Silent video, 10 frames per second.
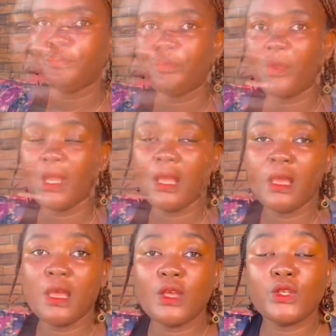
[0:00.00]
first.
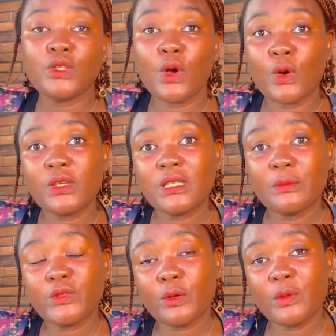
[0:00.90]
So
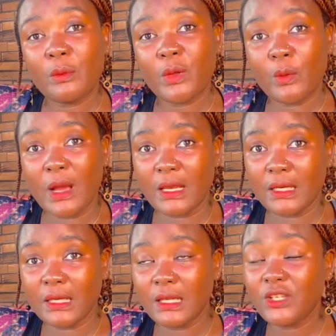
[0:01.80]
symptom number
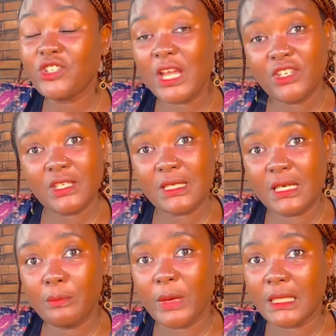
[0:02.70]
one, change in
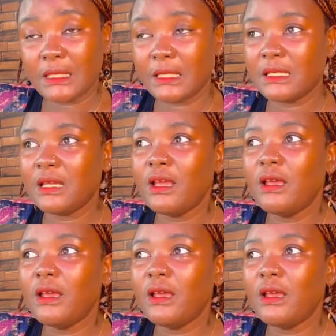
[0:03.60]
sleep patterns.